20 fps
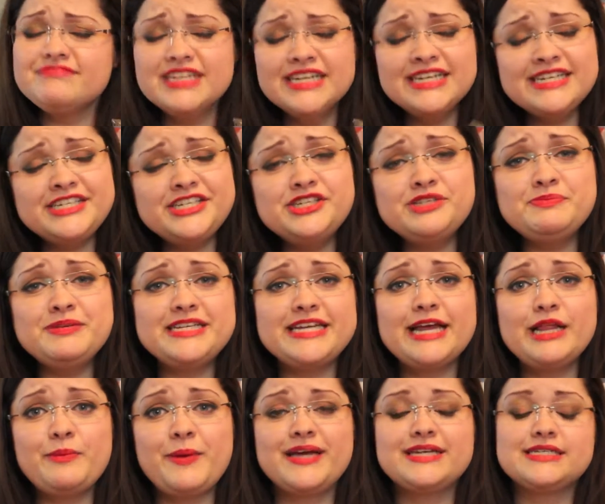Excuse me,
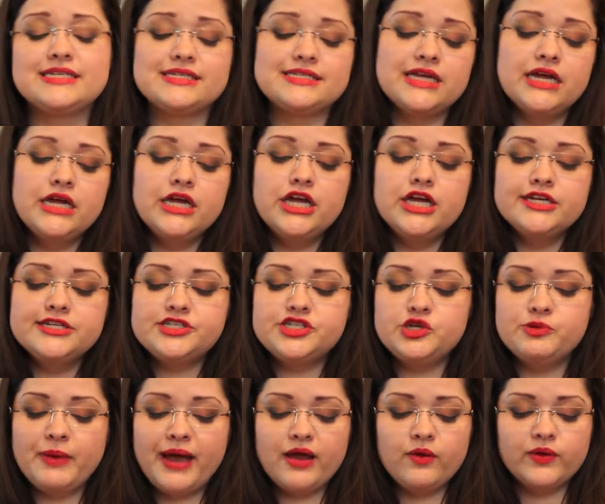daily basis. So
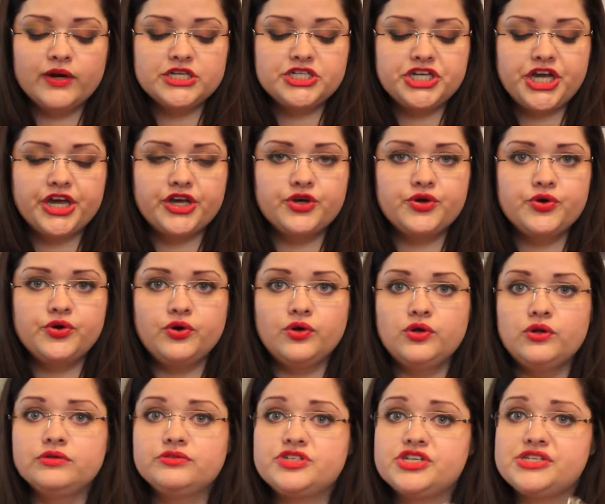you might want to check
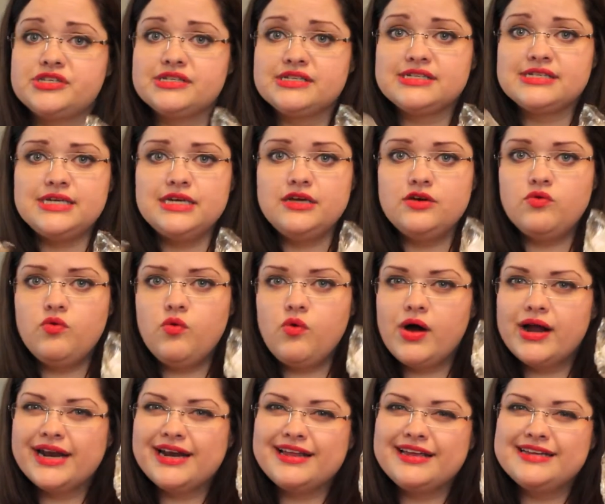Google just to see
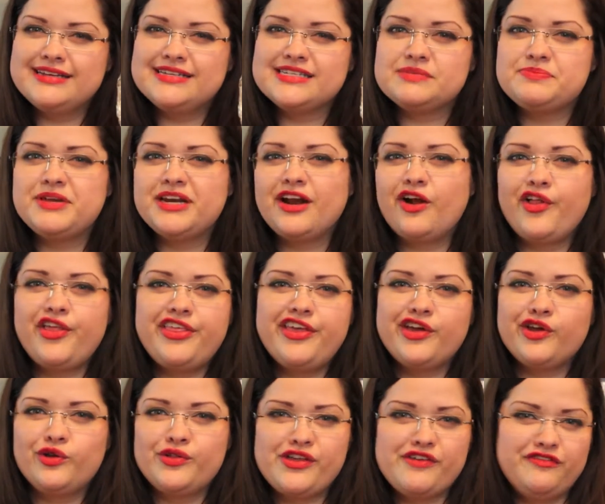what it is. I mean, I only
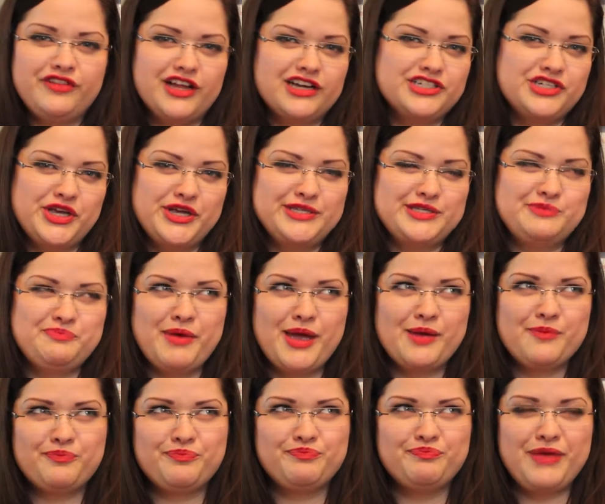think it only fluctuates
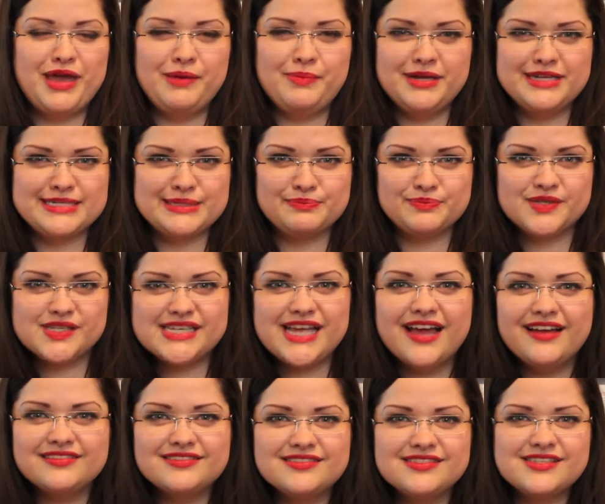maybe some
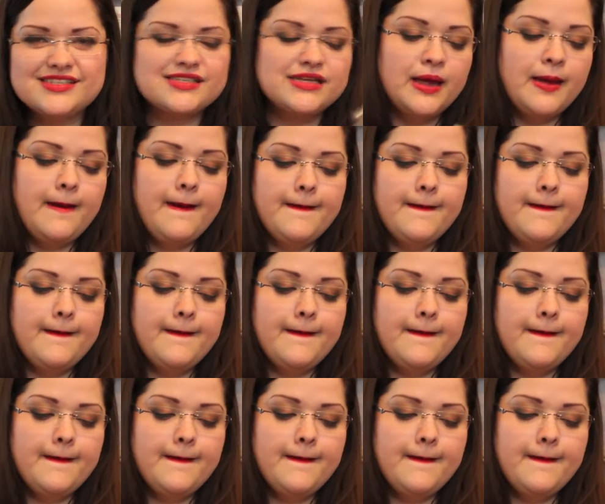cents.